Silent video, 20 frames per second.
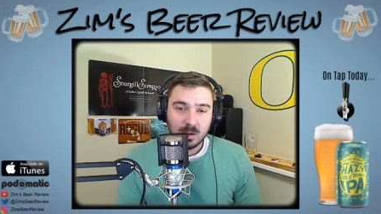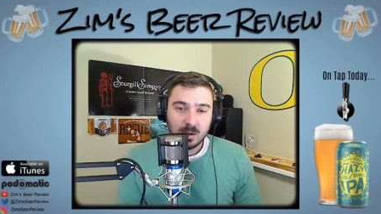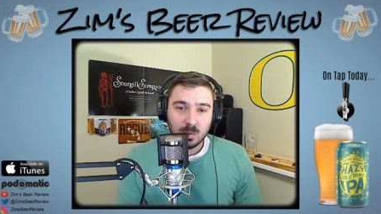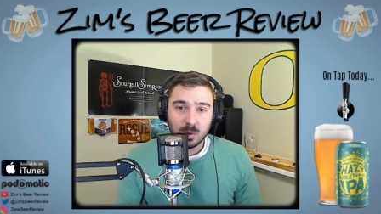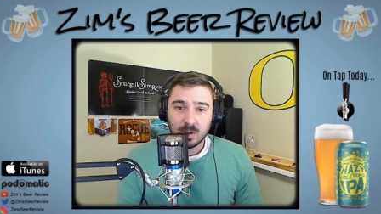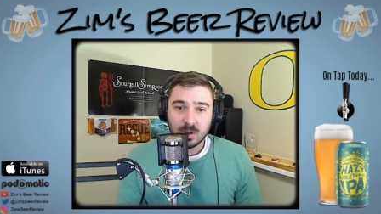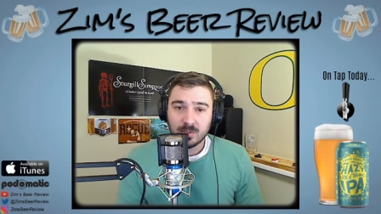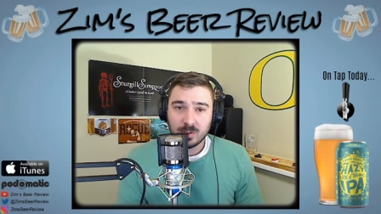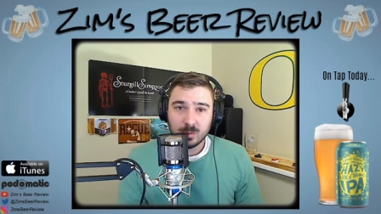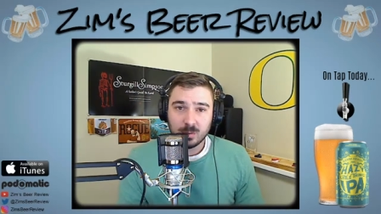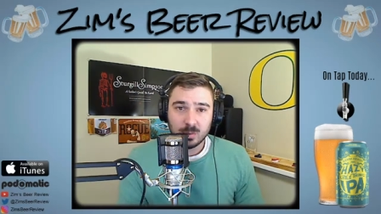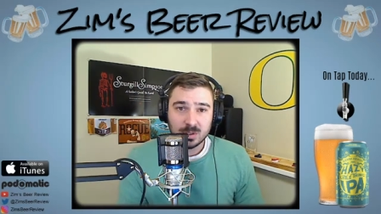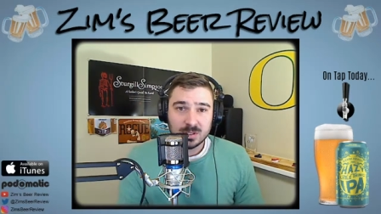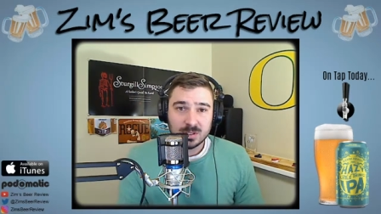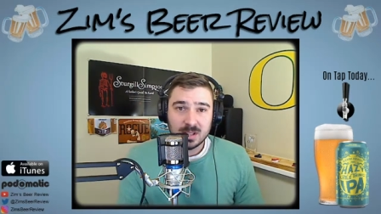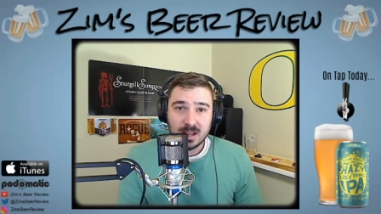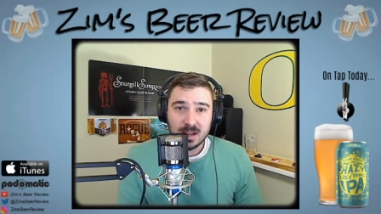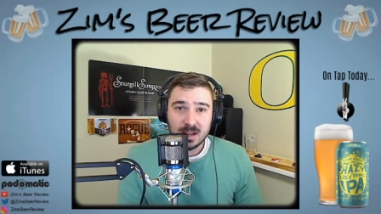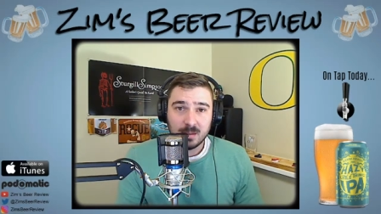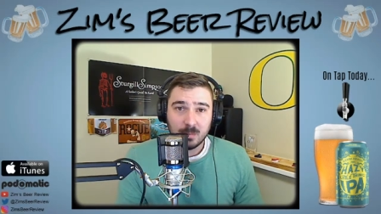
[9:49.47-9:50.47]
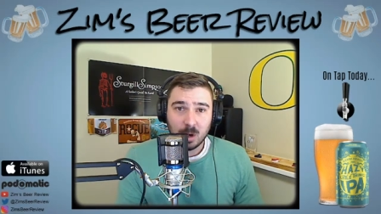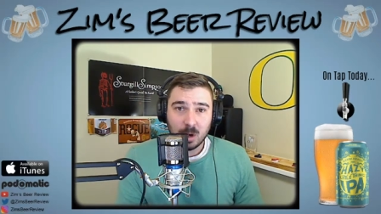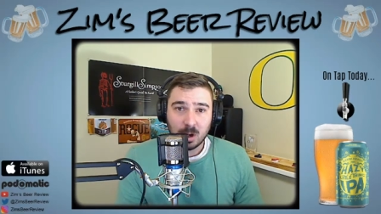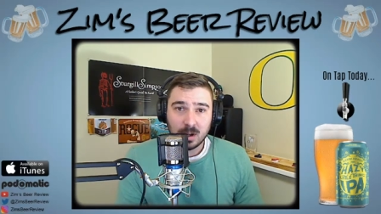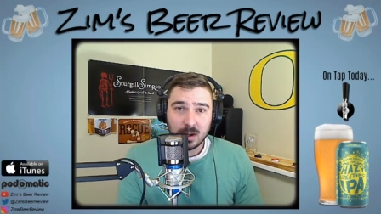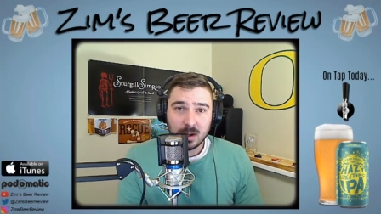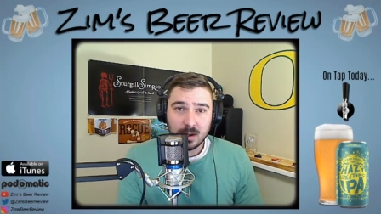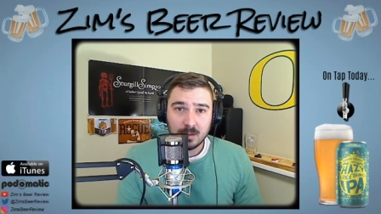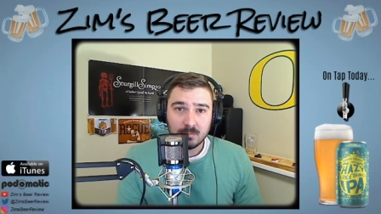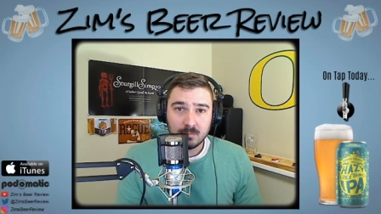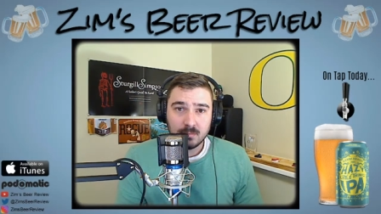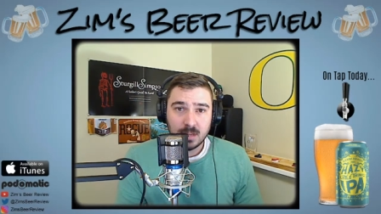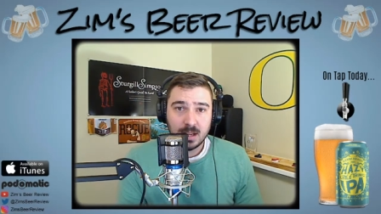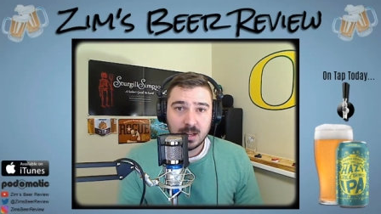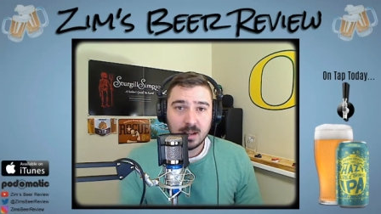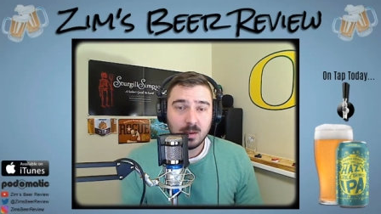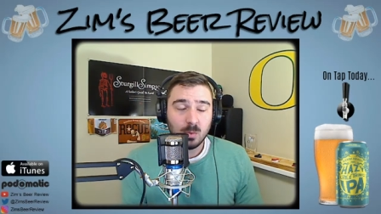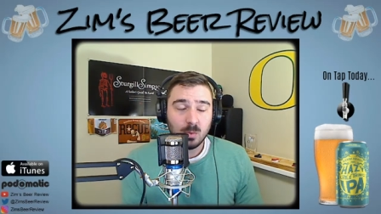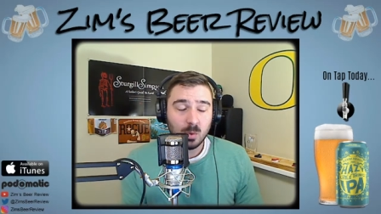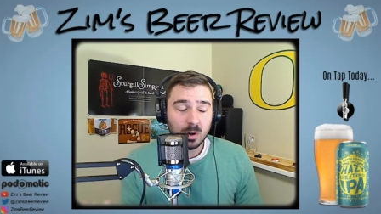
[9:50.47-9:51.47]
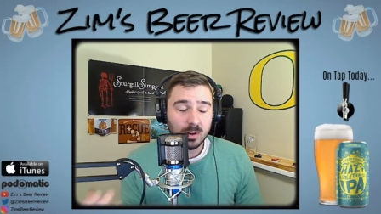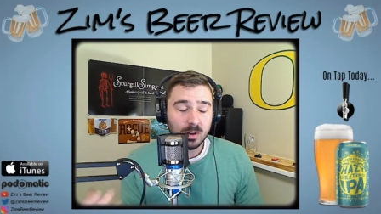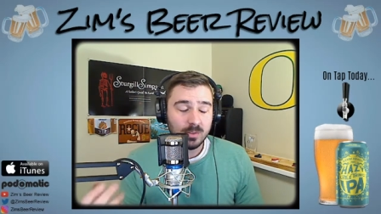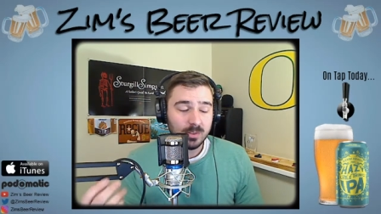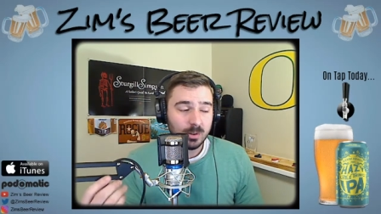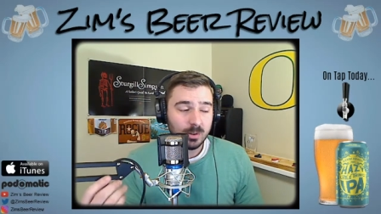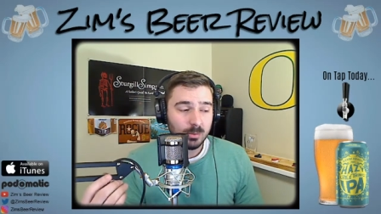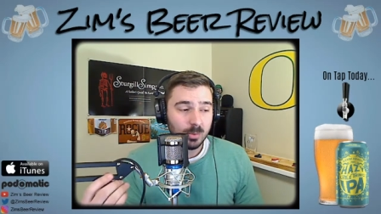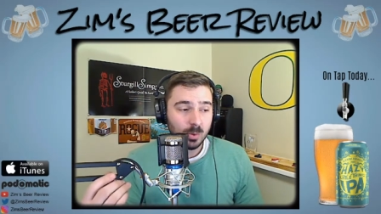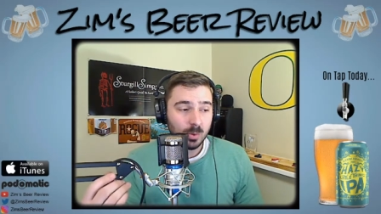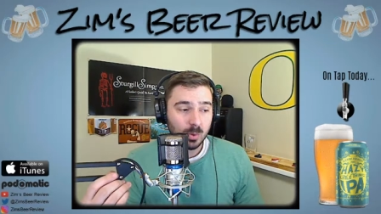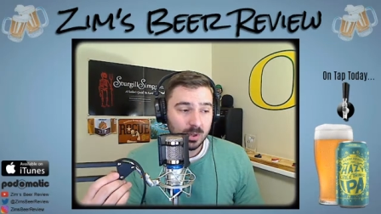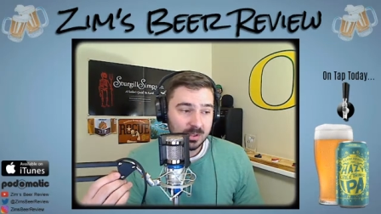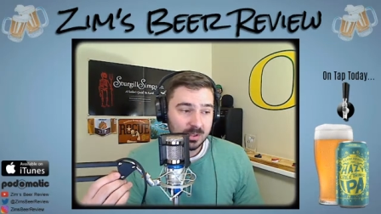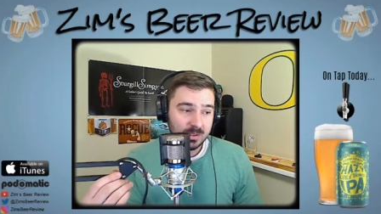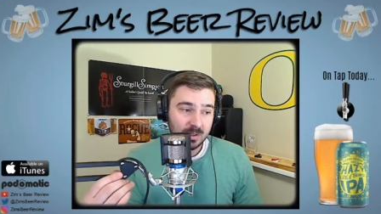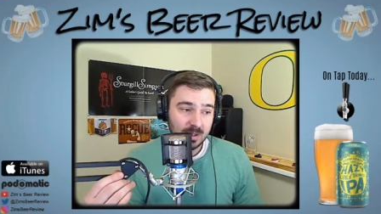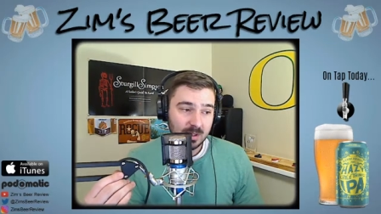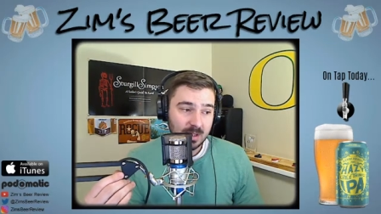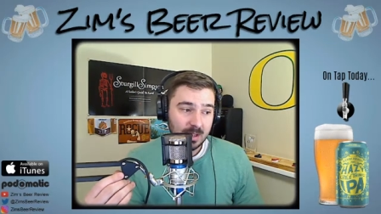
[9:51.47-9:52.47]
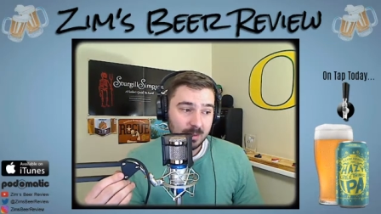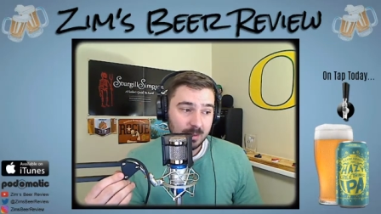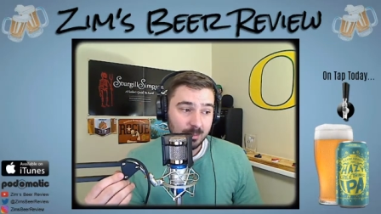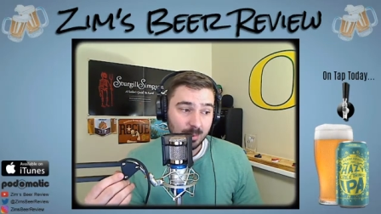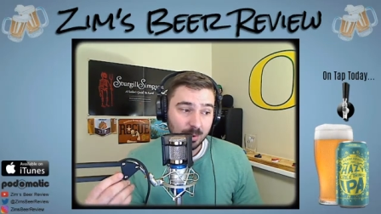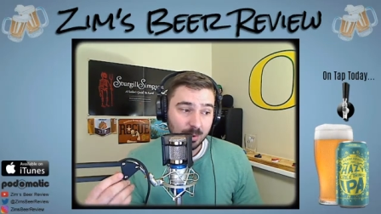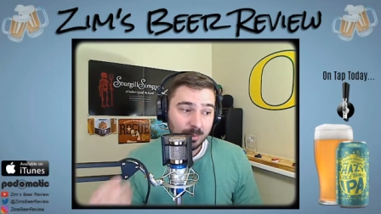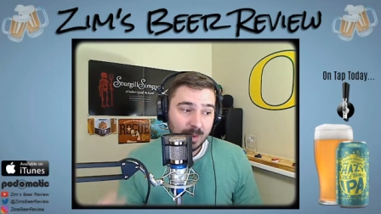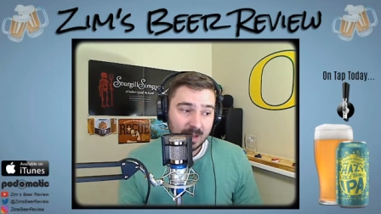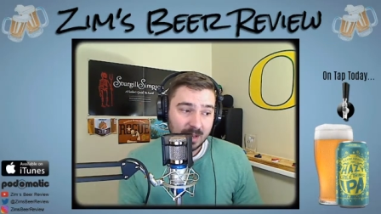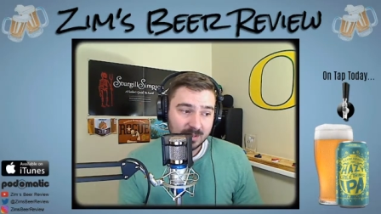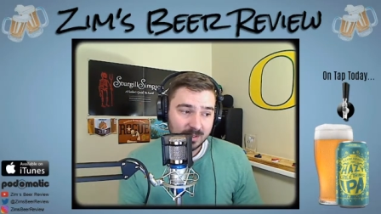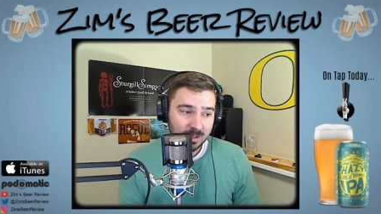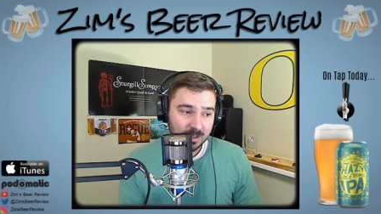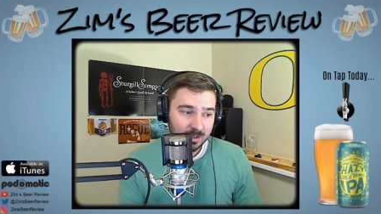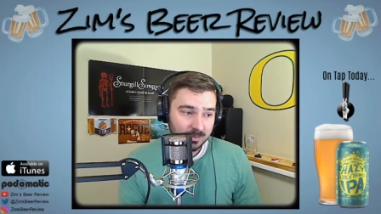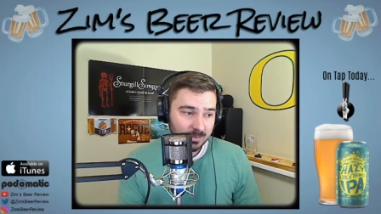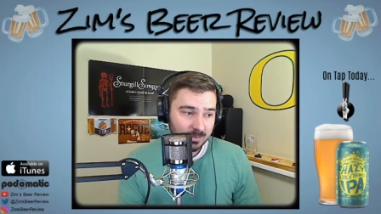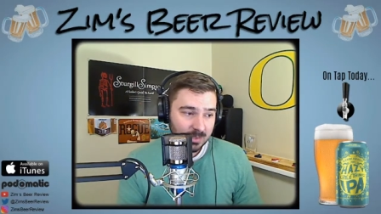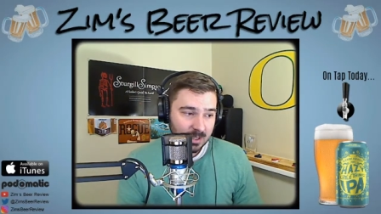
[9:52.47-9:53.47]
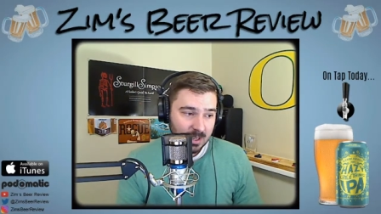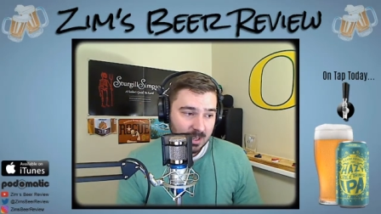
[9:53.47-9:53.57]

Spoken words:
One of them was the head of marketing, and one of them was the head brewmaster.